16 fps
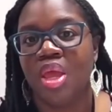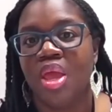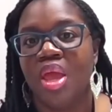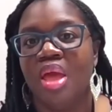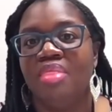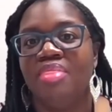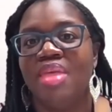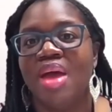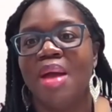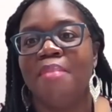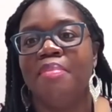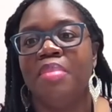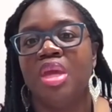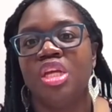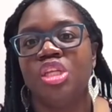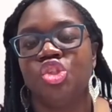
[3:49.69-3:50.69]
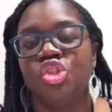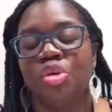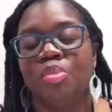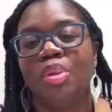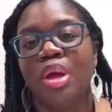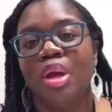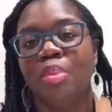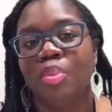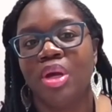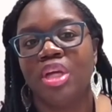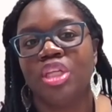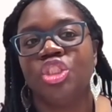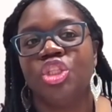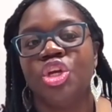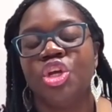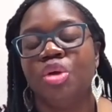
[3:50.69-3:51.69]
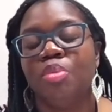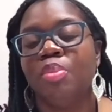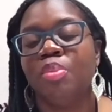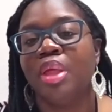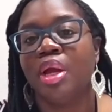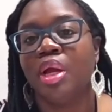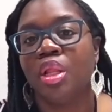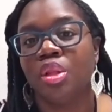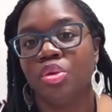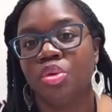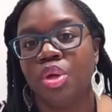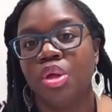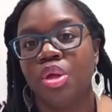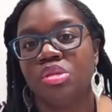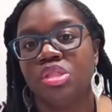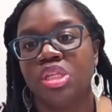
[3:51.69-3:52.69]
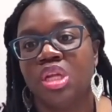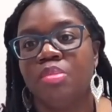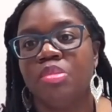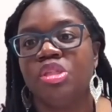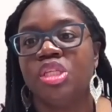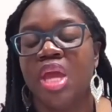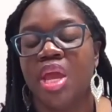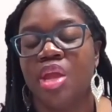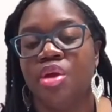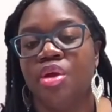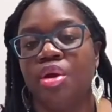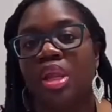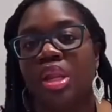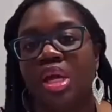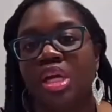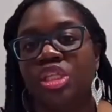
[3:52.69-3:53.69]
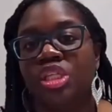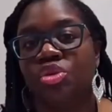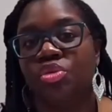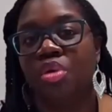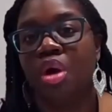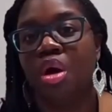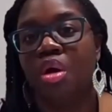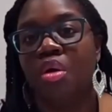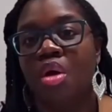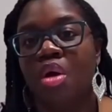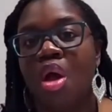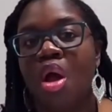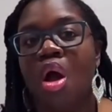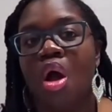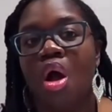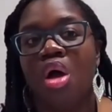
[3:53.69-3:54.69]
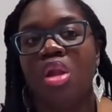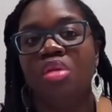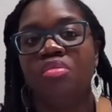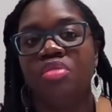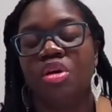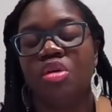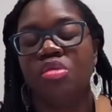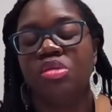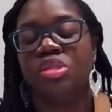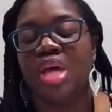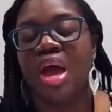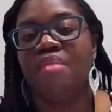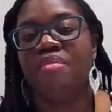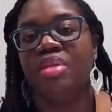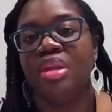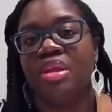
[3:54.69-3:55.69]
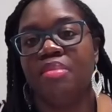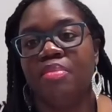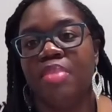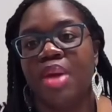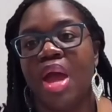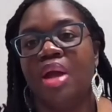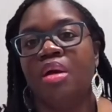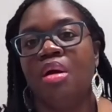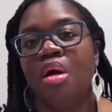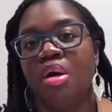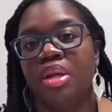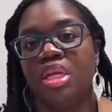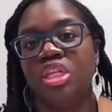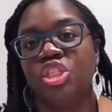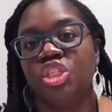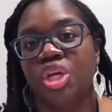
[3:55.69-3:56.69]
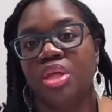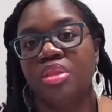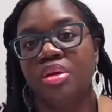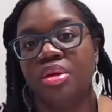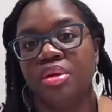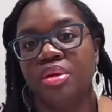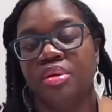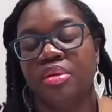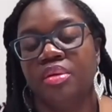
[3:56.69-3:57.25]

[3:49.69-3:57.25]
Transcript: And that means your blood pressure, your blood glucose numbers, and your cholesterol. All of those have an impact on each other.